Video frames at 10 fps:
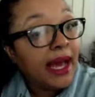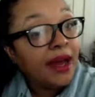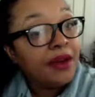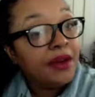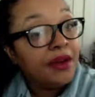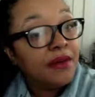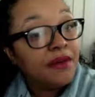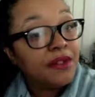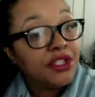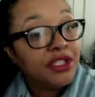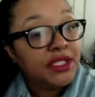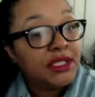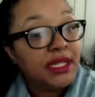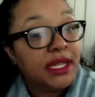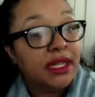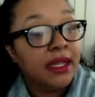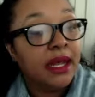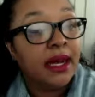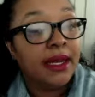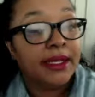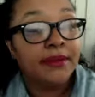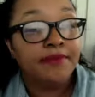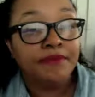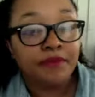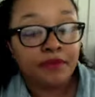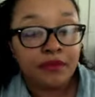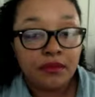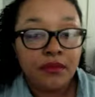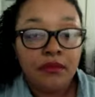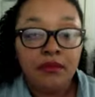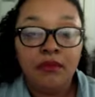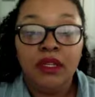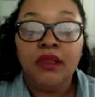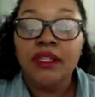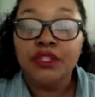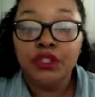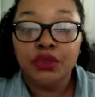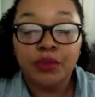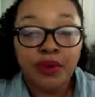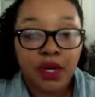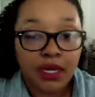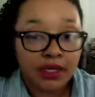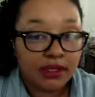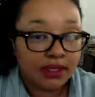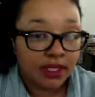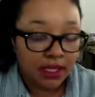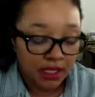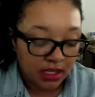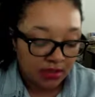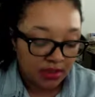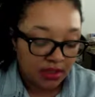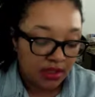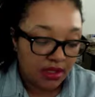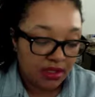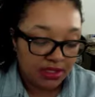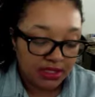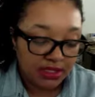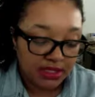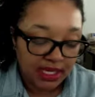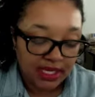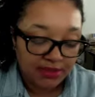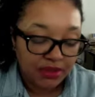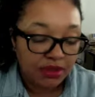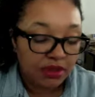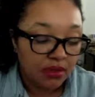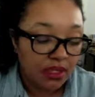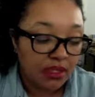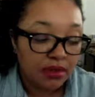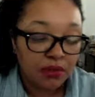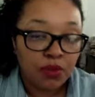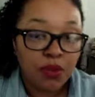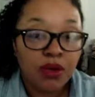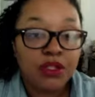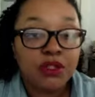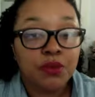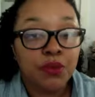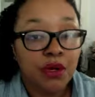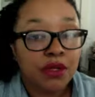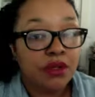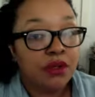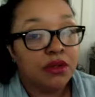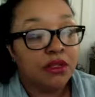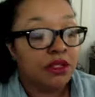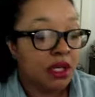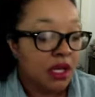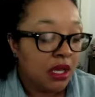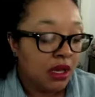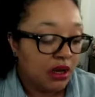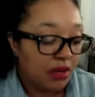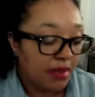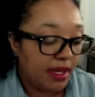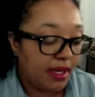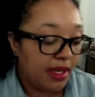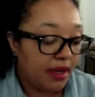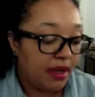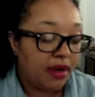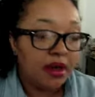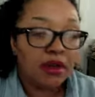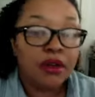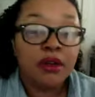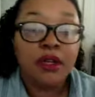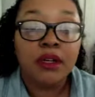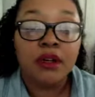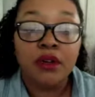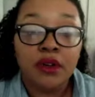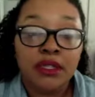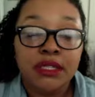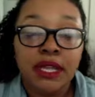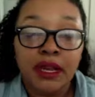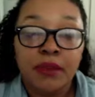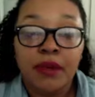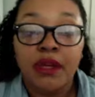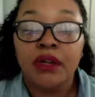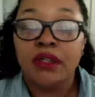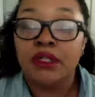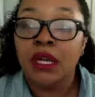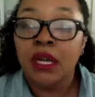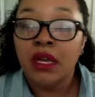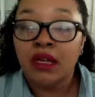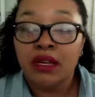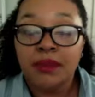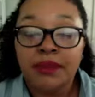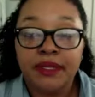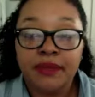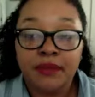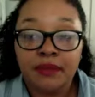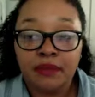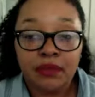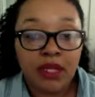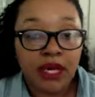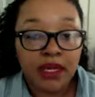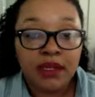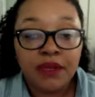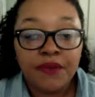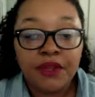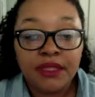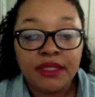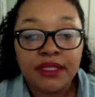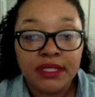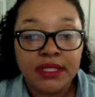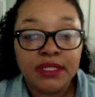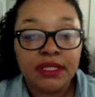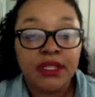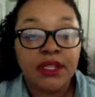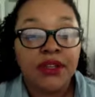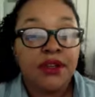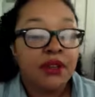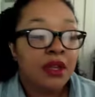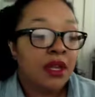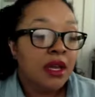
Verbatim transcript: out of the Shescentit line, these two products, because it just absolutely works wonders on my hair. And, of course, hair butters comes in a lot of different consistencies.